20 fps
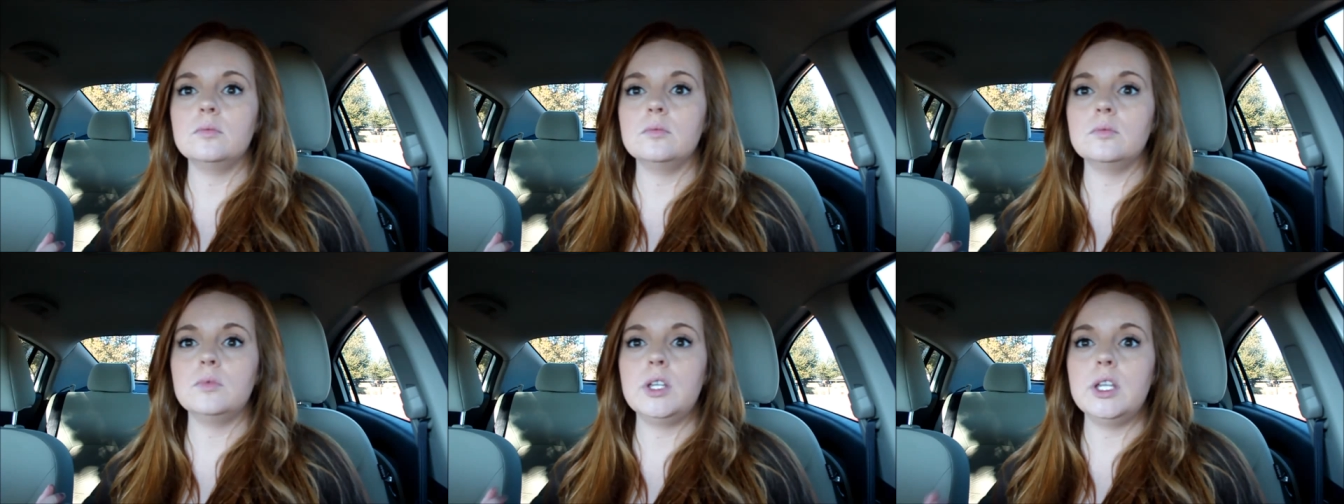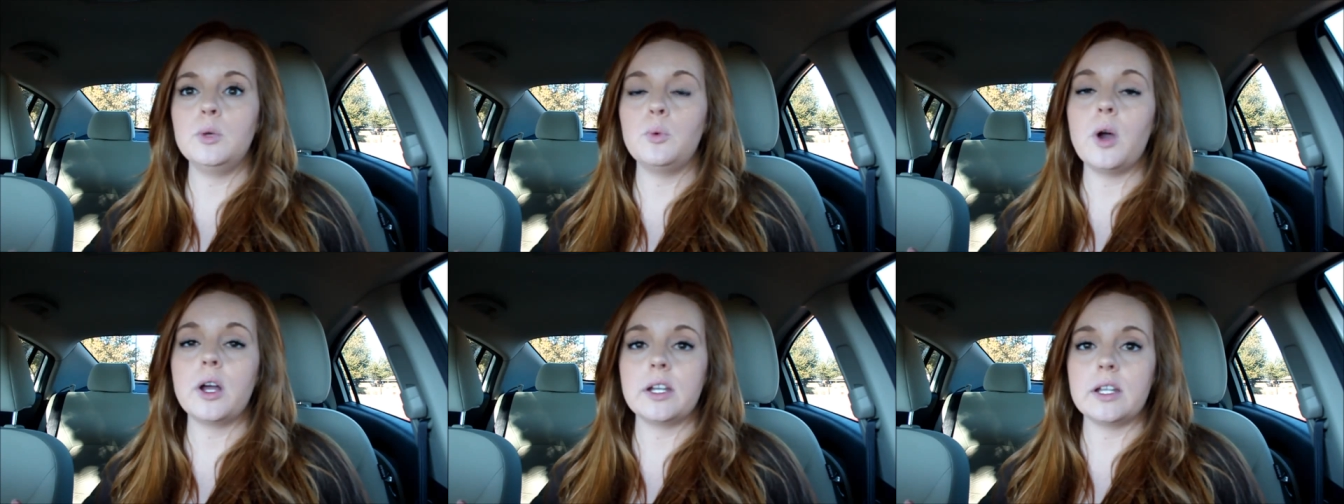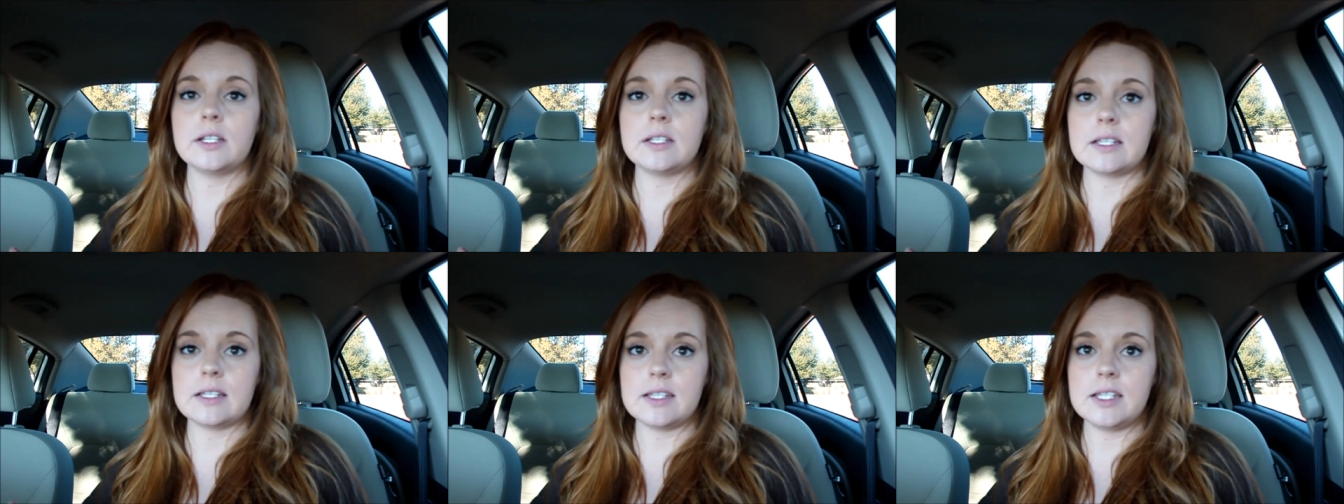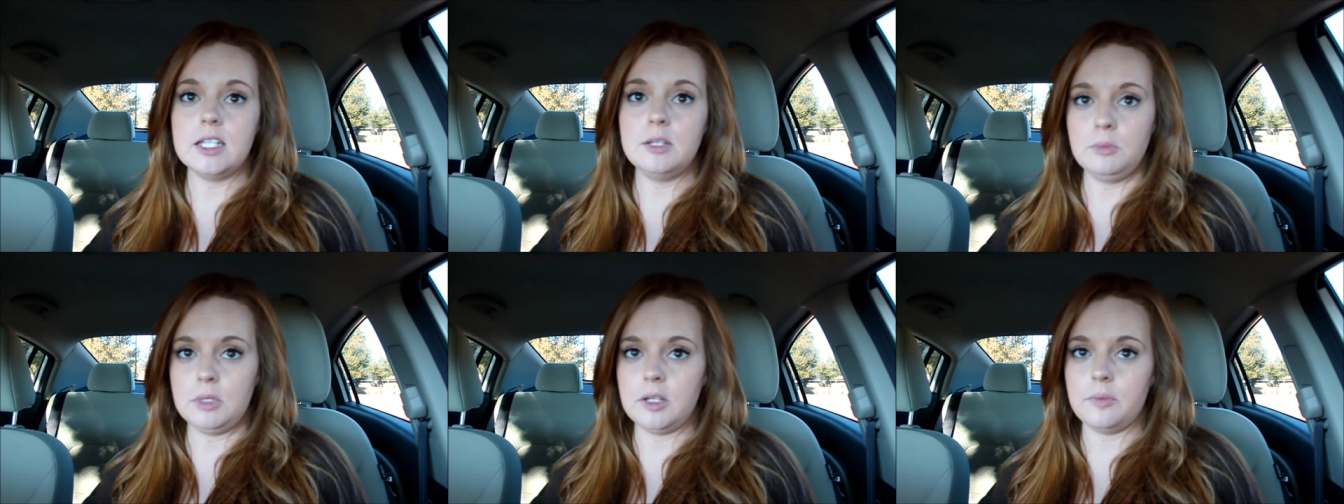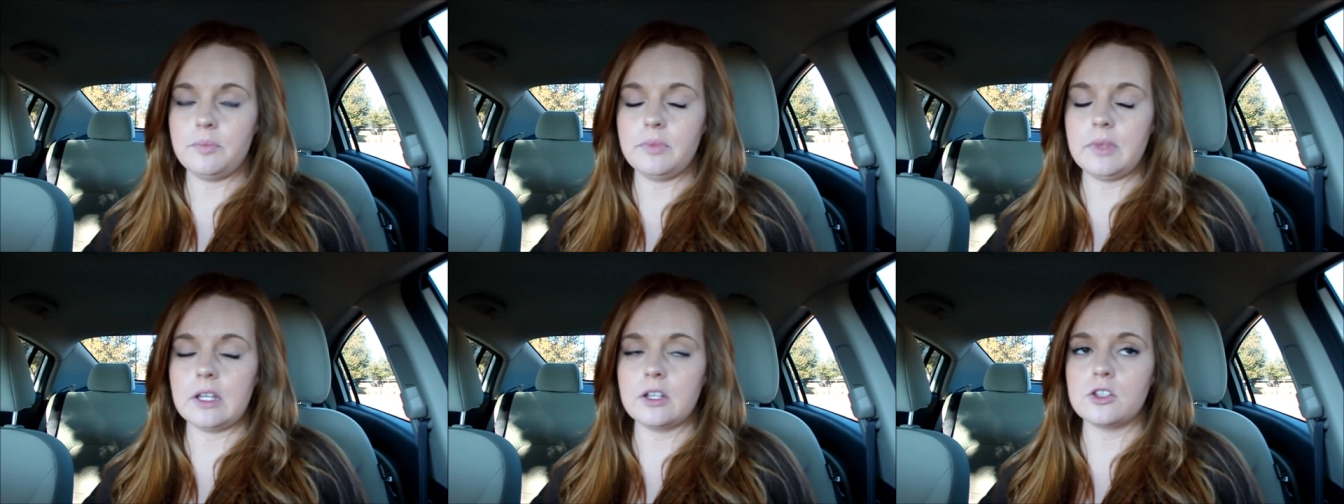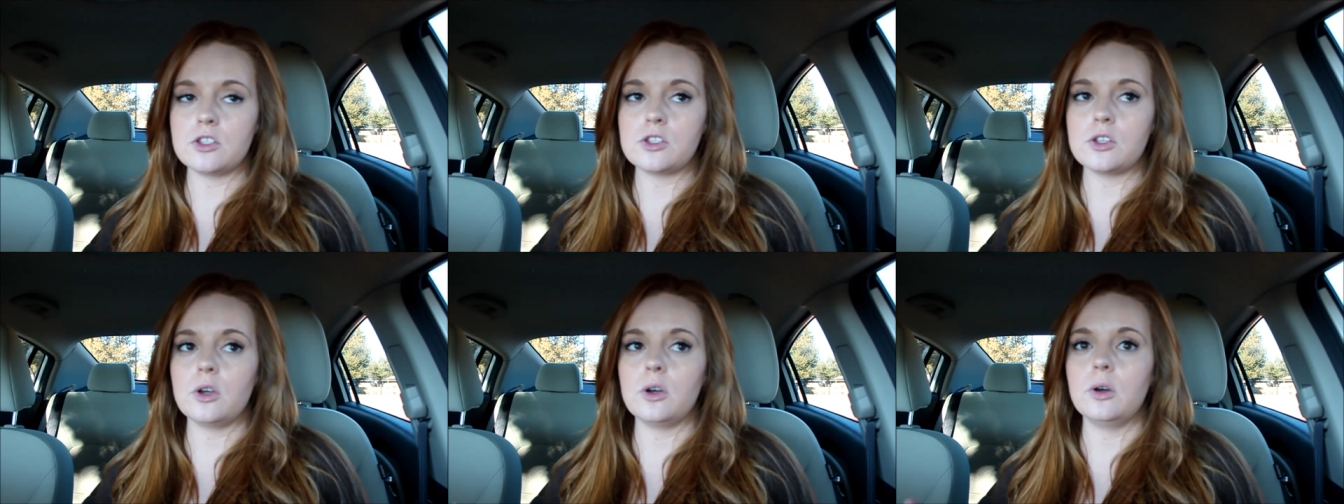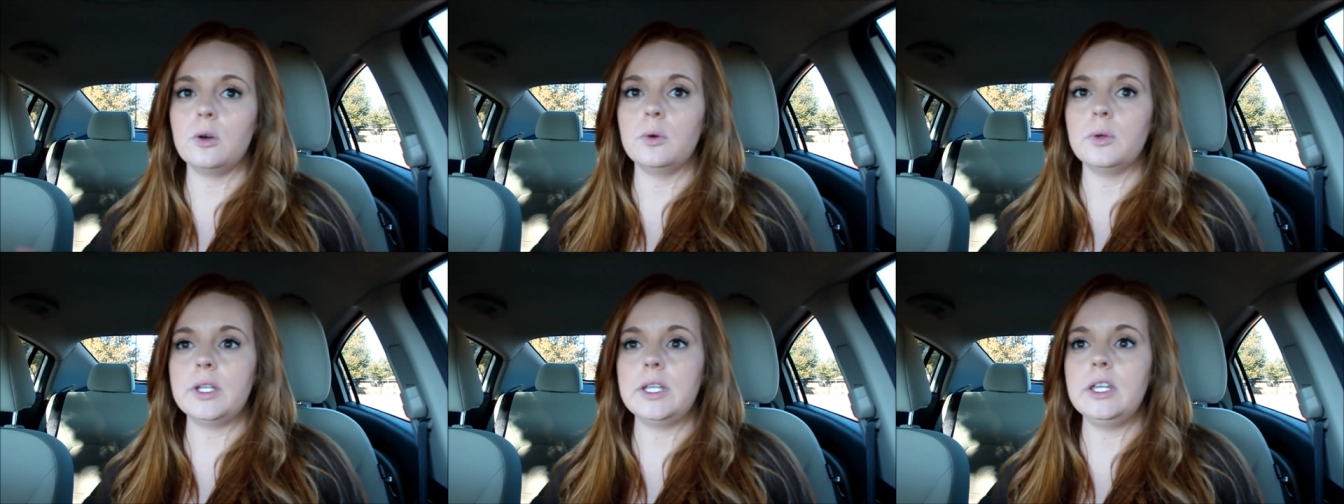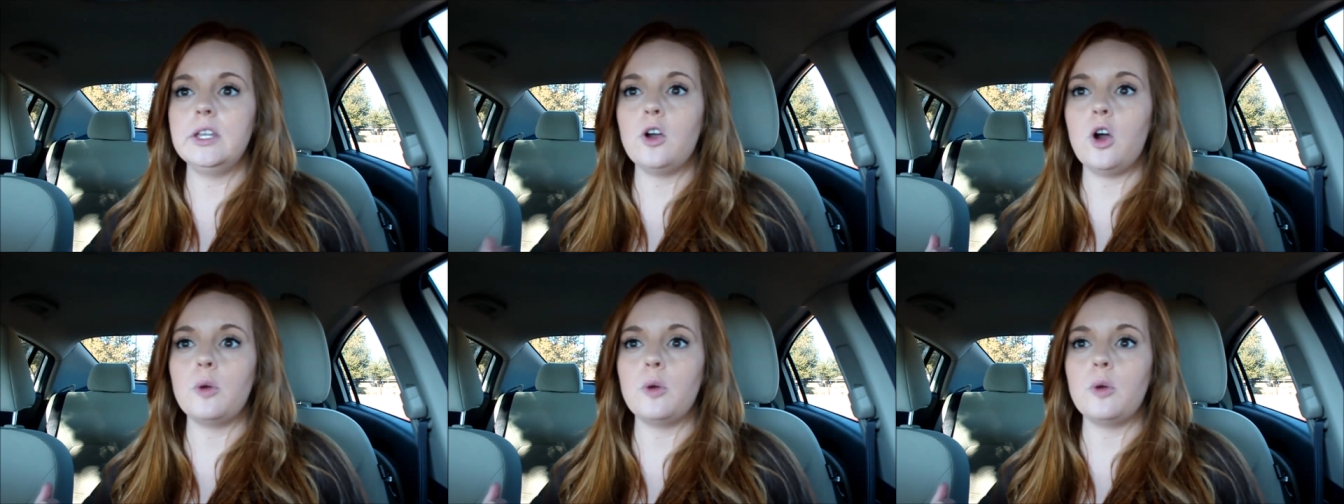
he wanted to see me. And so he